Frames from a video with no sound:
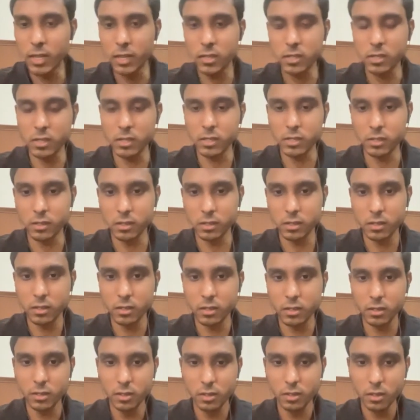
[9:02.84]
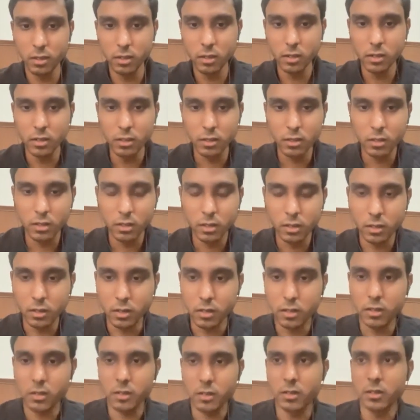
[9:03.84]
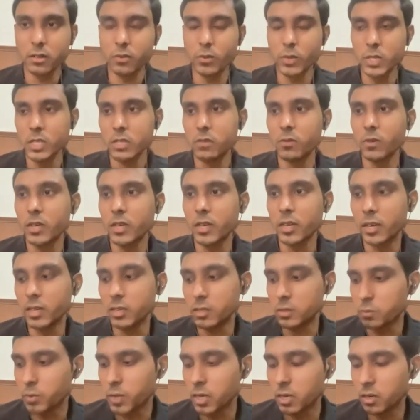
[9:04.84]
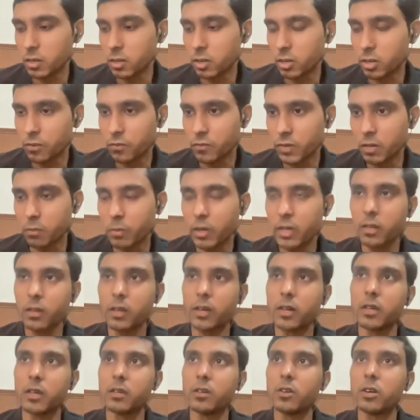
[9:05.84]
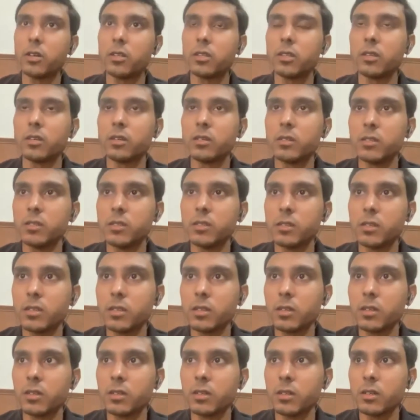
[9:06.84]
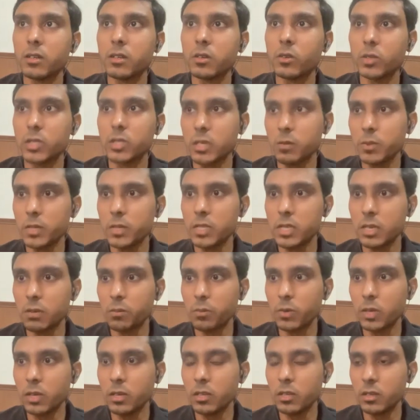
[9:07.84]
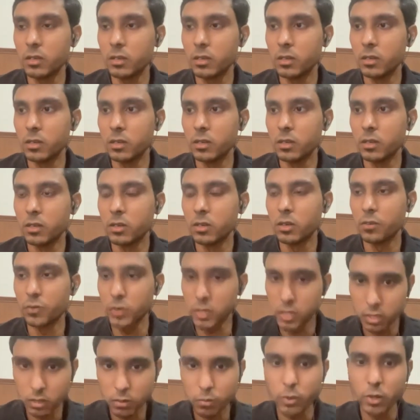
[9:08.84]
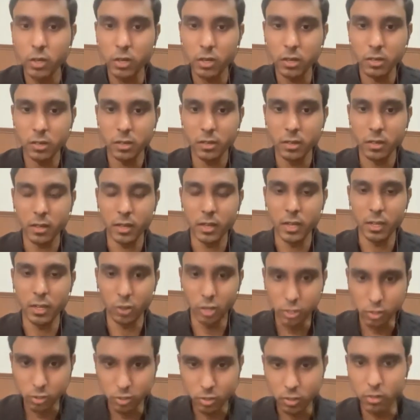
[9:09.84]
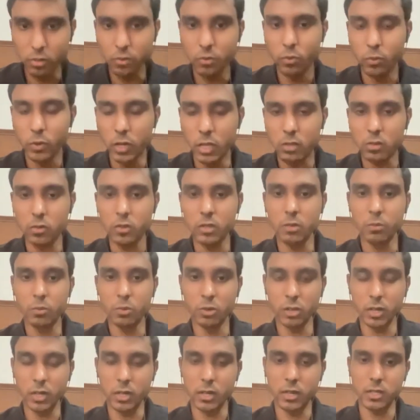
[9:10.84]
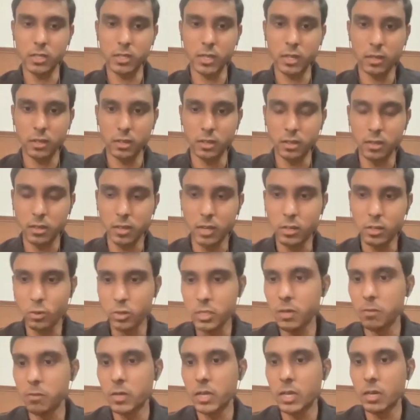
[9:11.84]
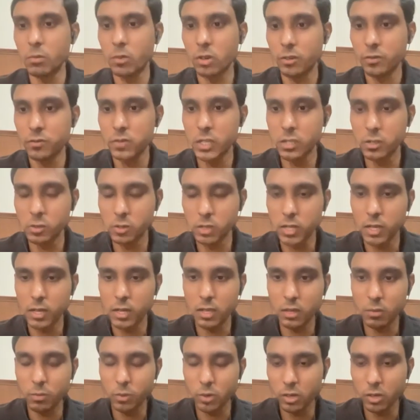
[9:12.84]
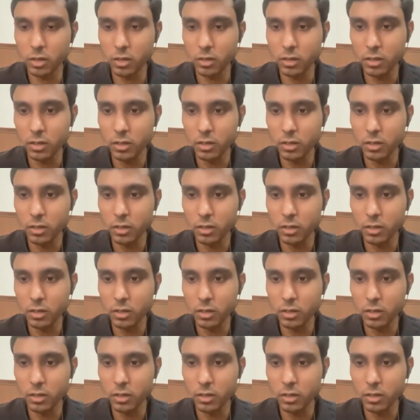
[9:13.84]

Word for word: that session. Uh, which is why I spent a lot of time. I, I got the OCPJP, the official book, and I also went through the book and I studied. I took some time off just to study the book.